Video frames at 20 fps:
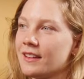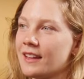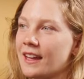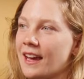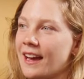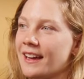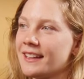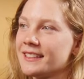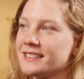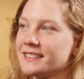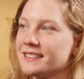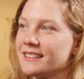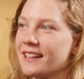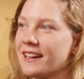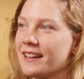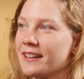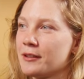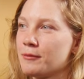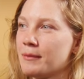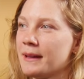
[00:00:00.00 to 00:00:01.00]
Yes,
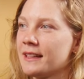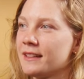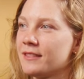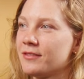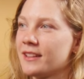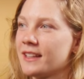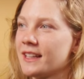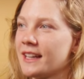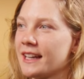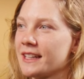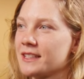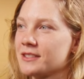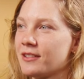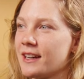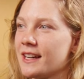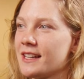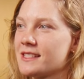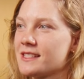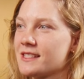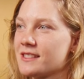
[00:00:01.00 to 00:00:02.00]
yeah. You mean for the next
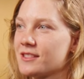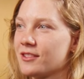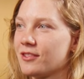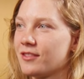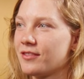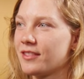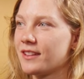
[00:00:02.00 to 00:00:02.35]
races or